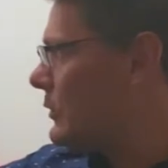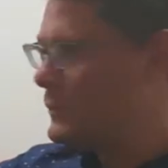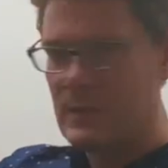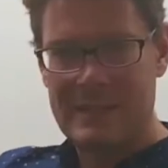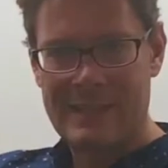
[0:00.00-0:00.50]

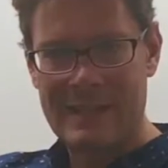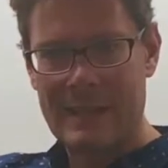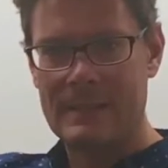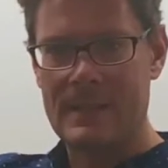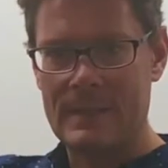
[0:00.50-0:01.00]
using
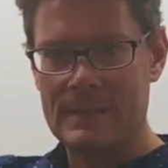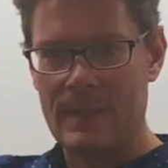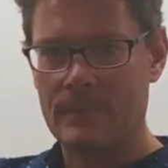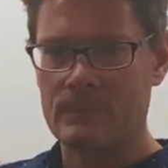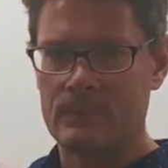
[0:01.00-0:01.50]
click data.
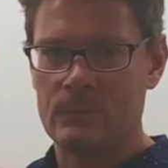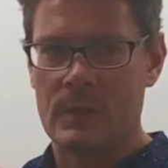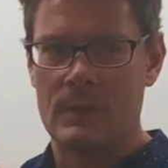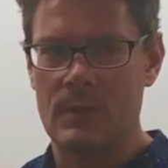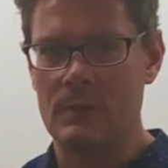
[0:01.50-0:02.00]

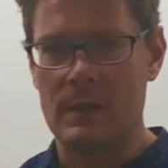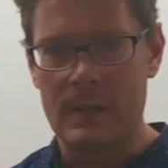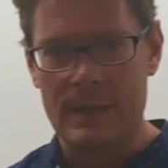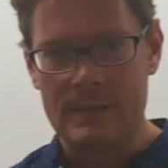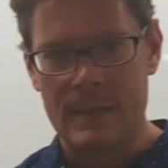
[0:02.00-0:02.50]
So
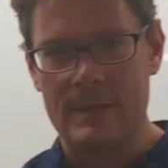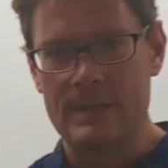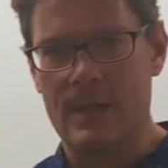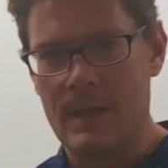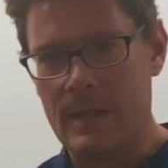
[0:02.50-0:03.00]
click
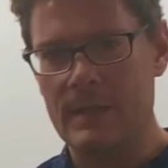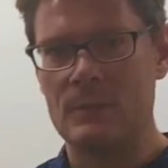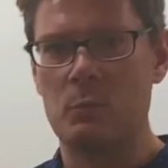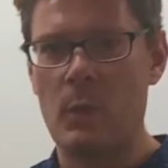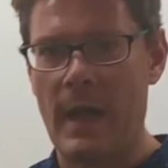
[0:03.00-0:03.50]
data
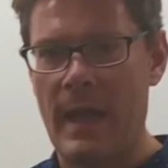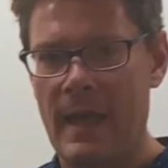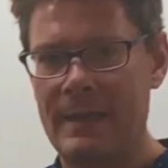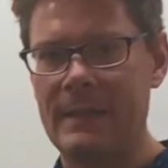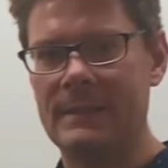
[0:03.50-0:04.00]
is
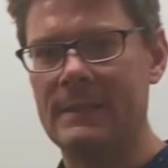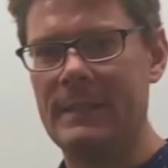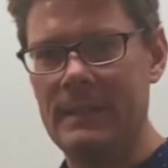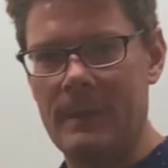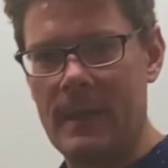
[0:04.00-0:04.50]
where in an
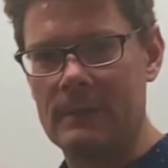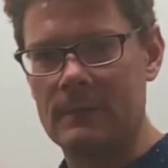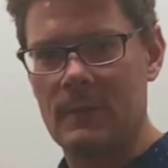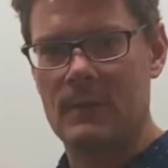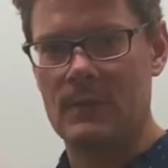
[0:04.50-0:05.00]

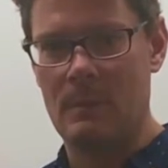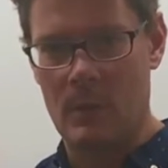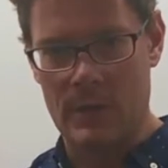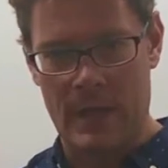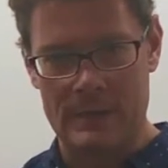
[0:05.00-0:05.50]
email
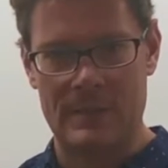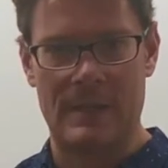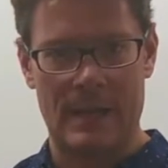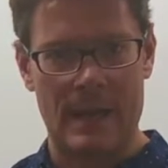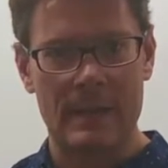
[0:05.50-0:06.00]
someone has
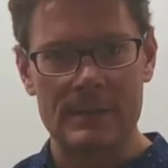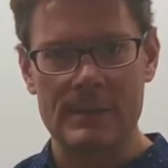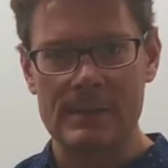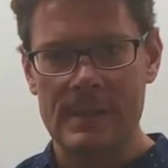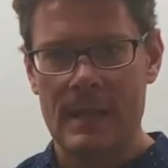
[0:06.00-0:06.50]
clicked,
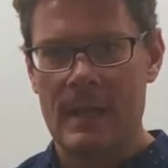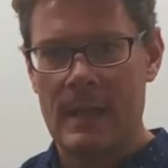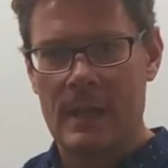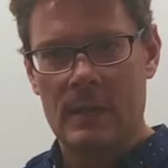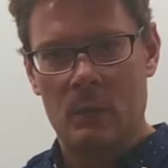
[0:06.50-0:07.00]

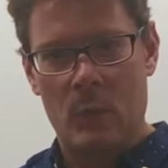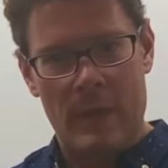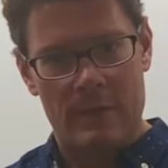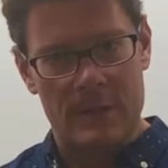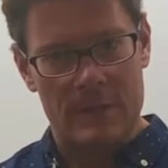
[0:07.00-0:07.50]

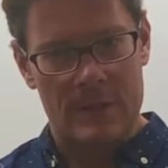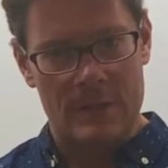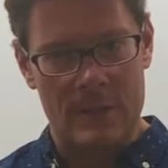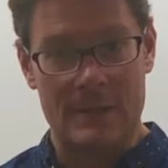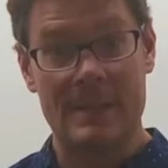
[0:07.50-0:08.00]
whether it's a
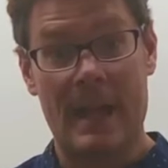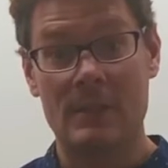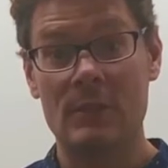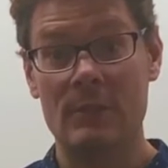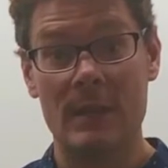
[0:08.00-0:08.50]
certain
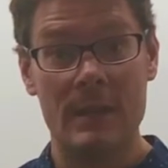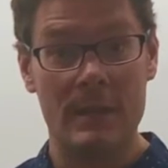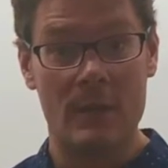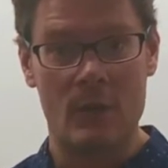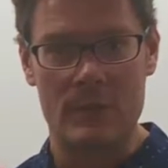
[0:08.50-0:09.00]

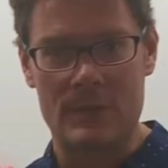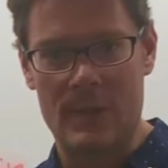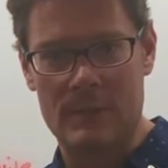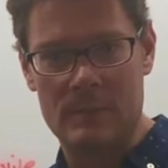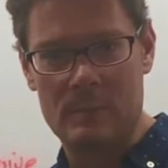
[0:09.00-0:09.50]
category or a
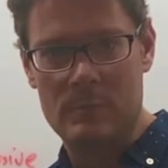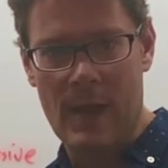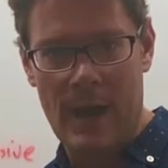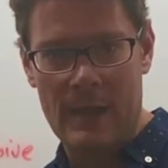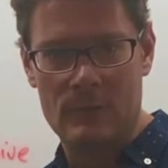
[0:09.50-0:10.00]
certain
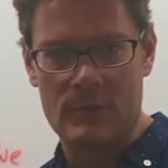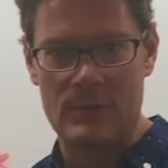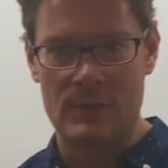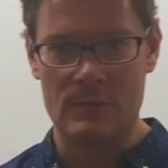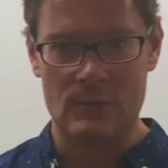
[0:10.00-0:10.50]
brand or a
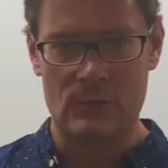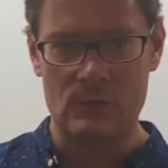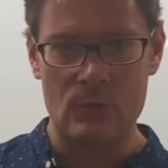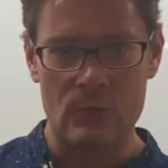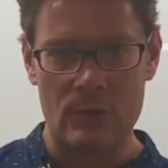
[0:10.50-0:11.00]
certain
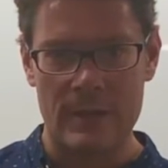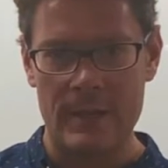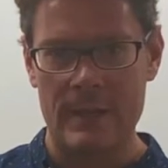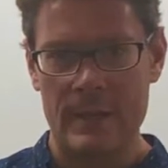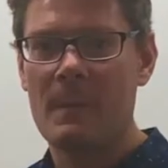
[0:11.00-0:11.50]

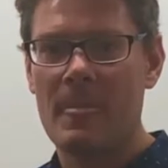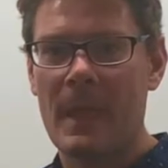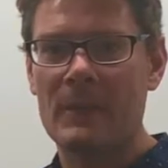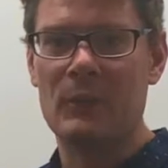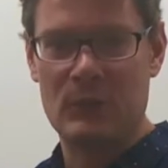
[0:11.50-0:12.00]
story.
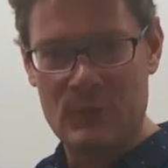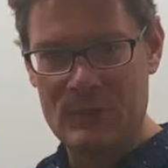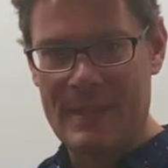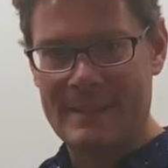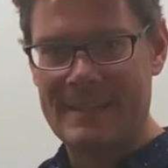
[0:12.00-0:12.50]
You can
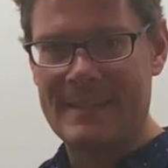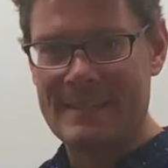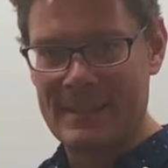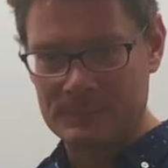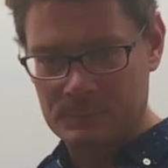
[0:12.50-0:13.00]
use that
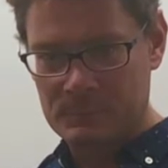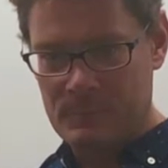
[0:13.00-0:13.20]
data